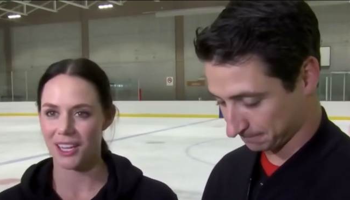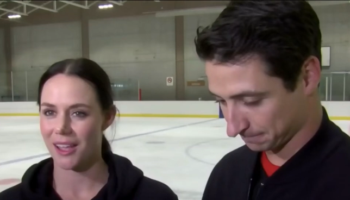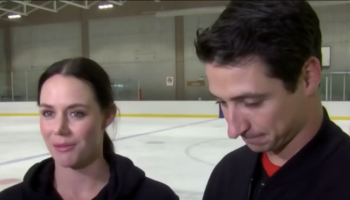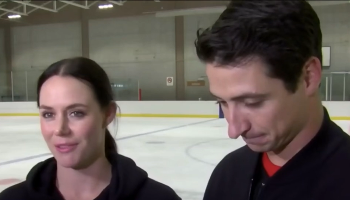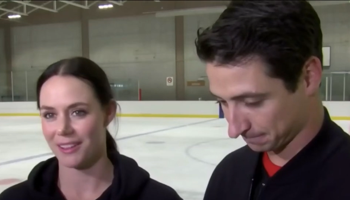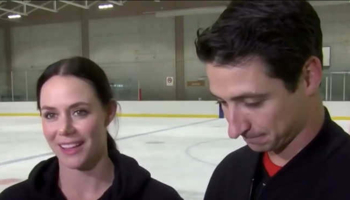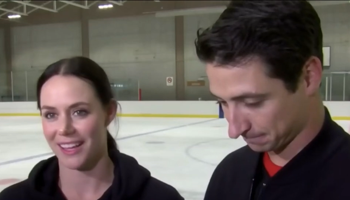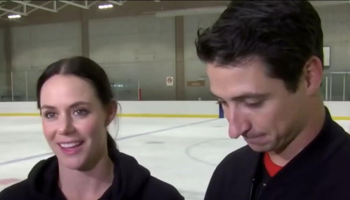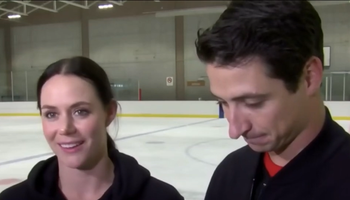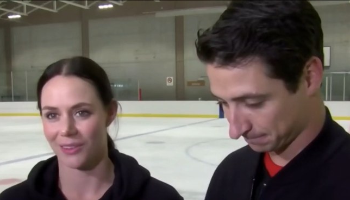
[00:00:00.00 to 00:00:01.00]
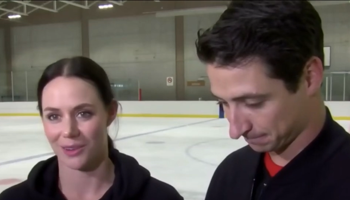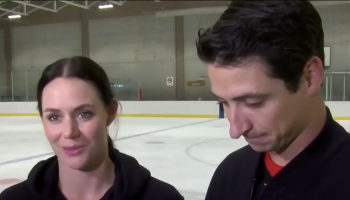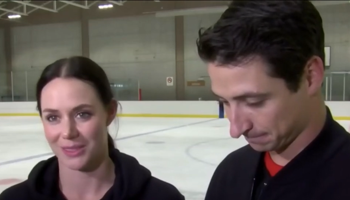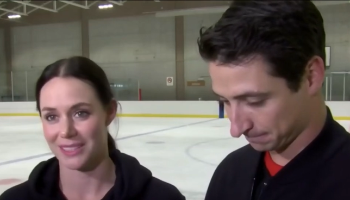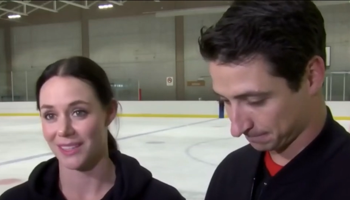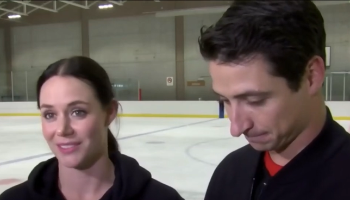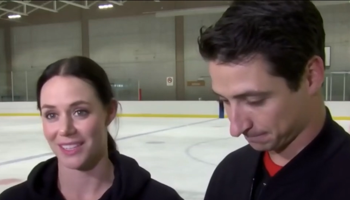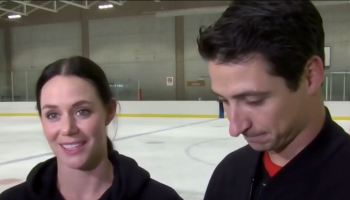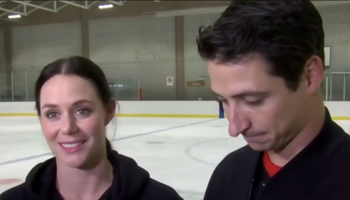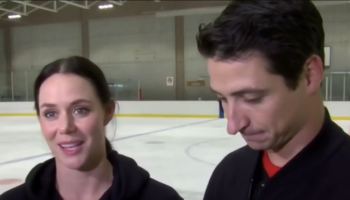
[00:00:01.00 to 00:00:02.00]
Speaker 1: Pyeongchang, it felt like everyone was
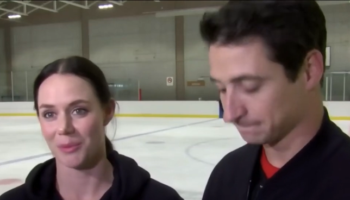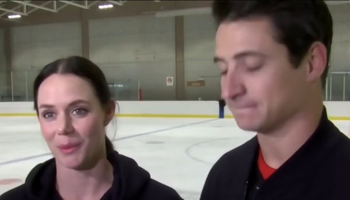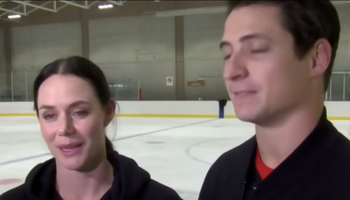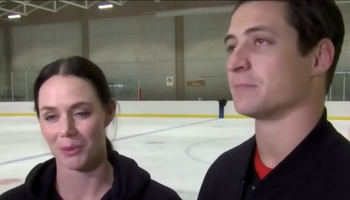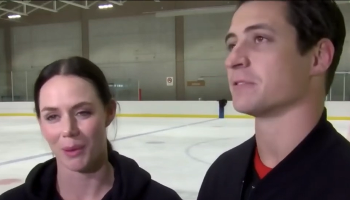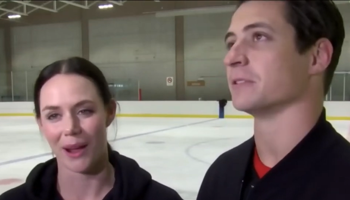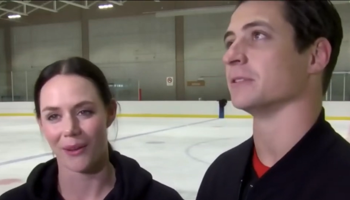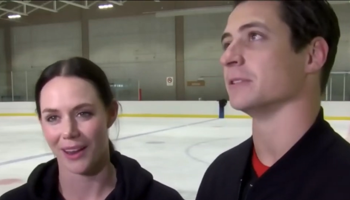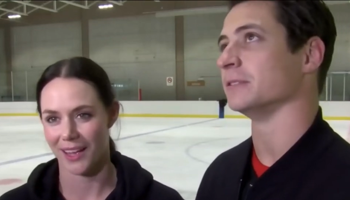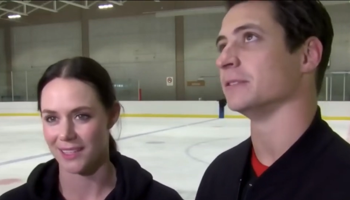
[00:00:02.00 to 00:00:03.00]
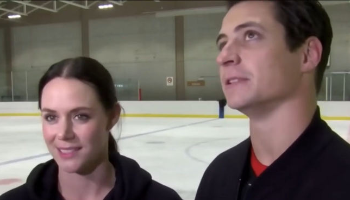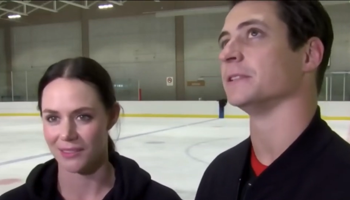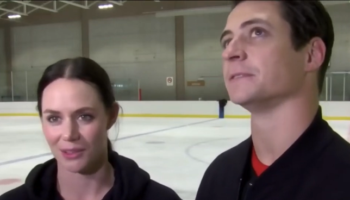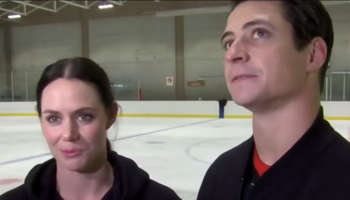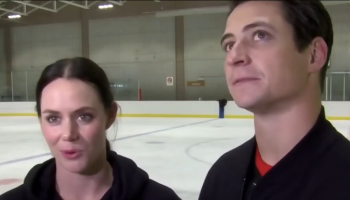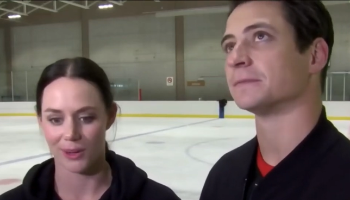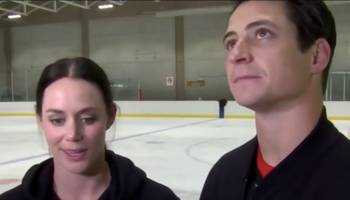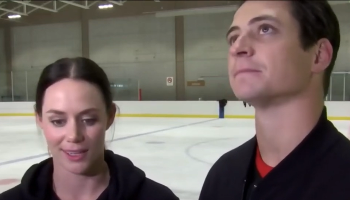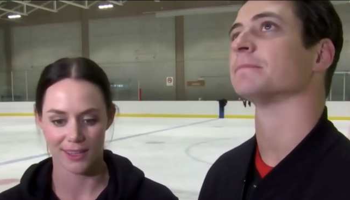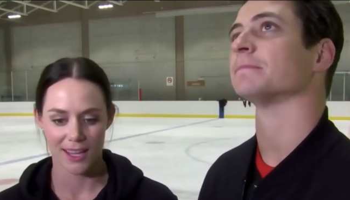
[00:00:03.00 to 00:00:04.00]
lifting us up and empowering us even more.
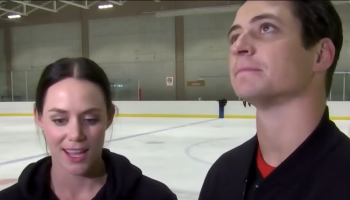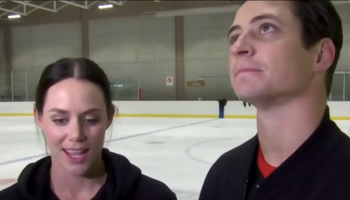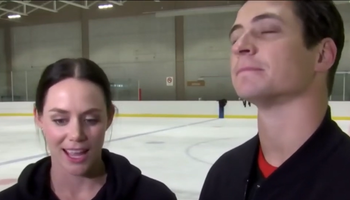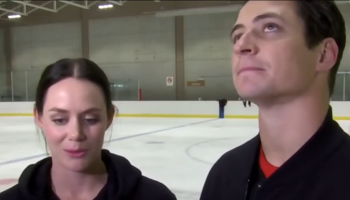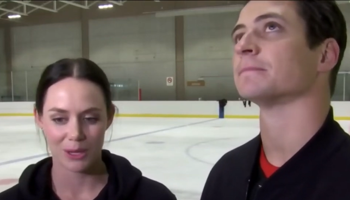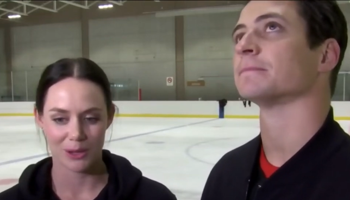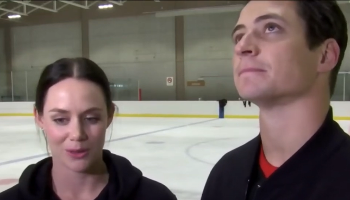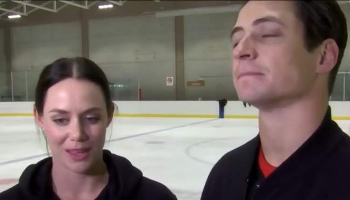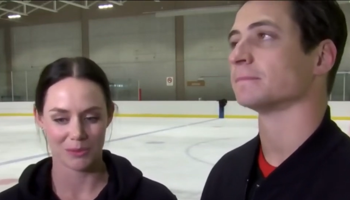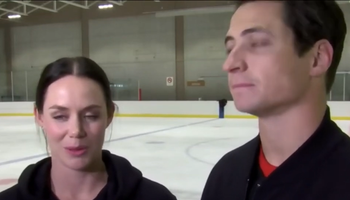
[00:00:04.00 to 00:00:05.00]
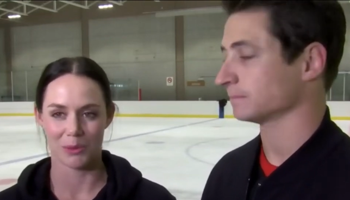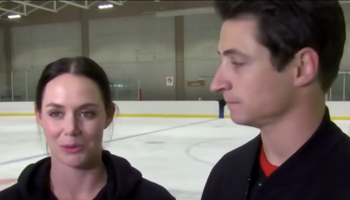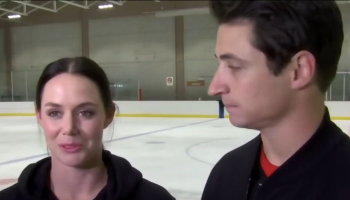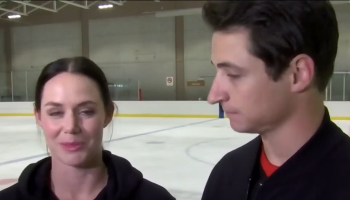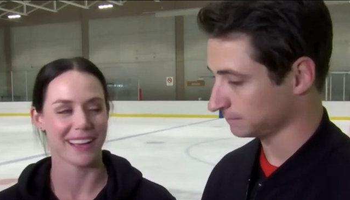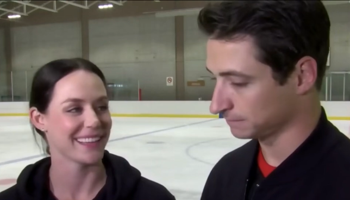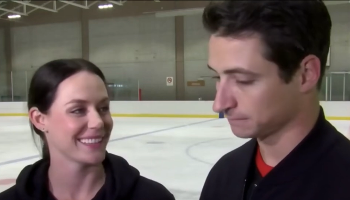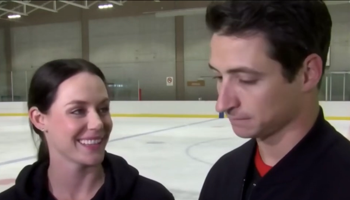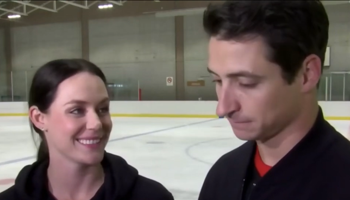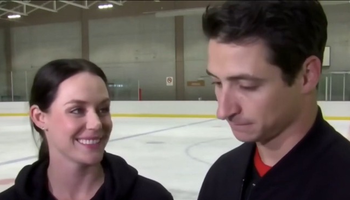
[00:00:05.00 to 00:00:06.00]
And, and we knew that people were
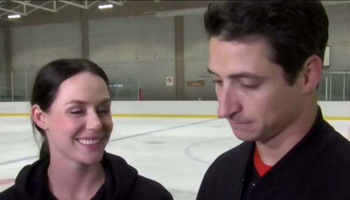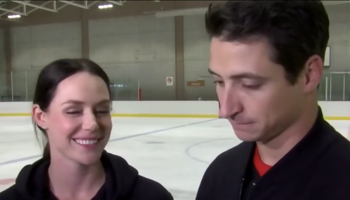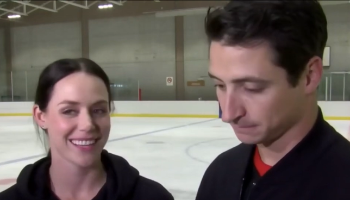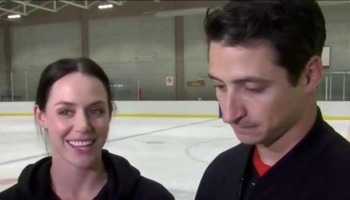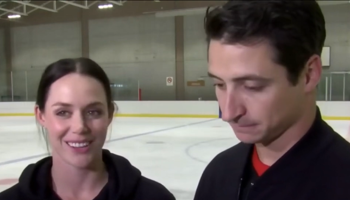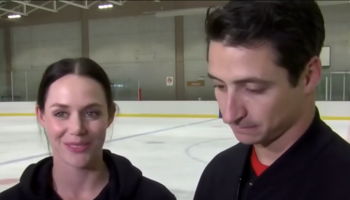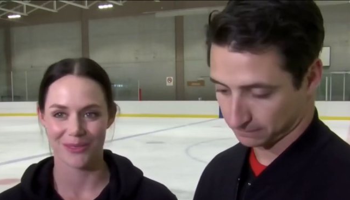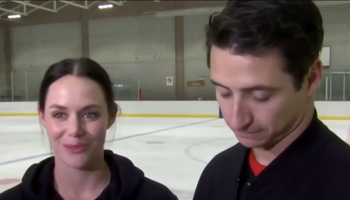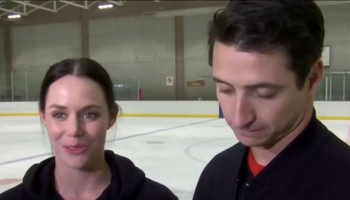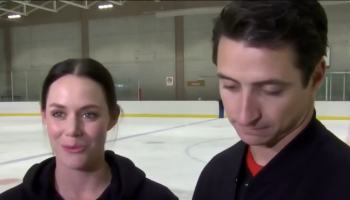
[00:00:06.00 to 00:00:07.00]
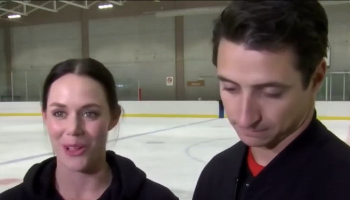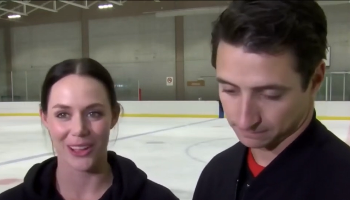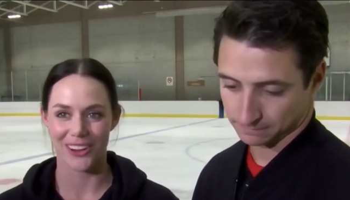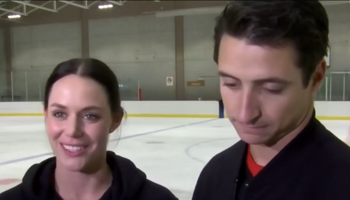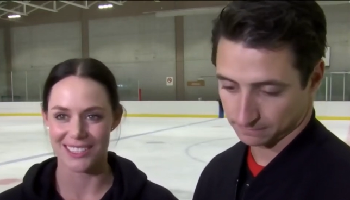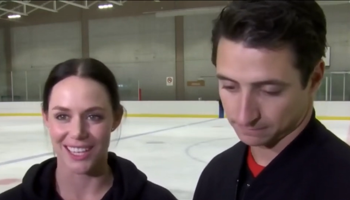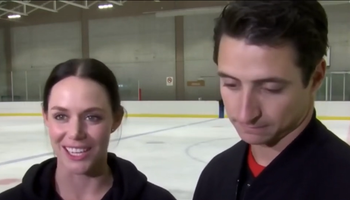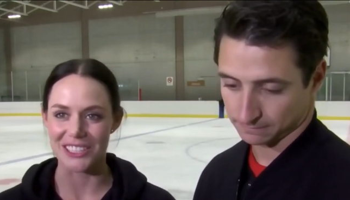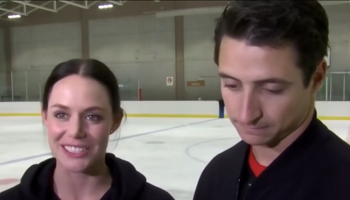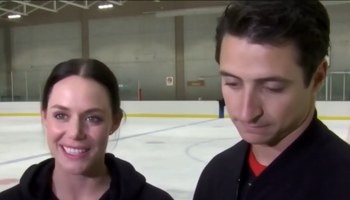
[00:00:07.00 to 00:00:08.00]
behind us um, from all across the
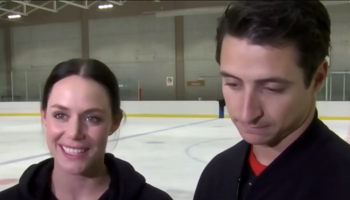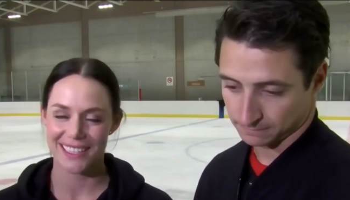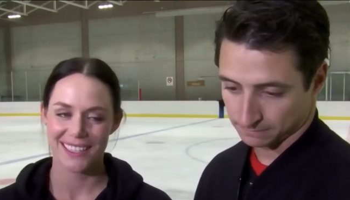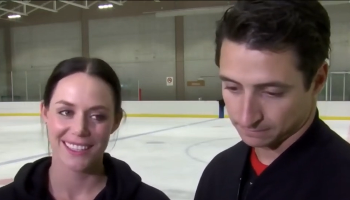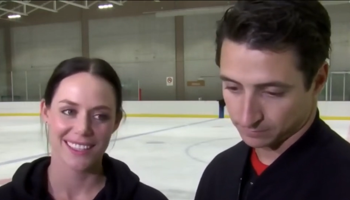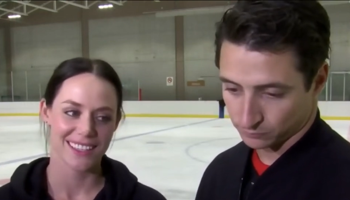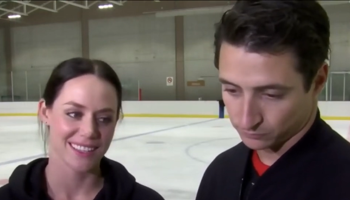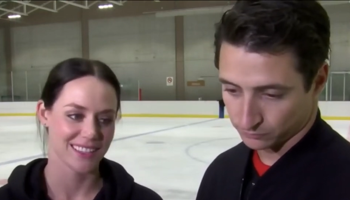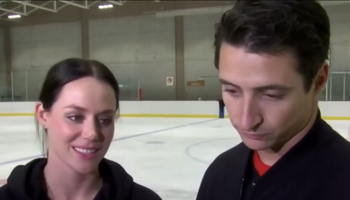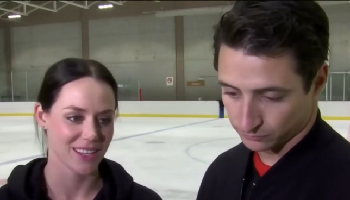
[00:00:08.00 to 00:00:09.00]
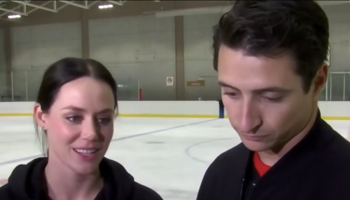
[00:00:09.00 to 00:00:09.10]
country. And it,